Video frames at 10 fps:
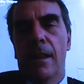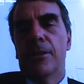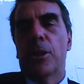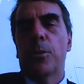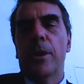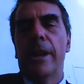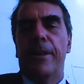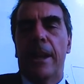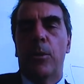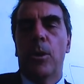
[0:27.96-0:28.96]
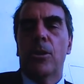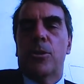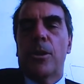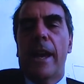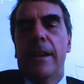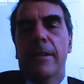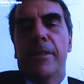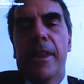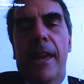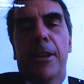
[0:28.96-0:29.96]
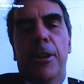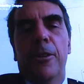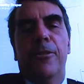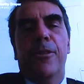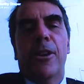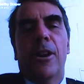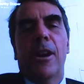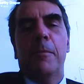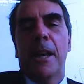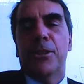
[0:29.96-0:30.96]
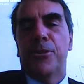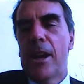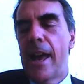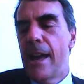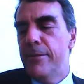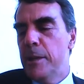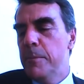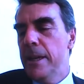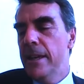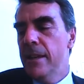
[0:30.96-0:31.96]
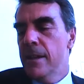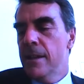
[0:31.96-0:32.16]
Terrific. Well, great. Thank you very much for having me.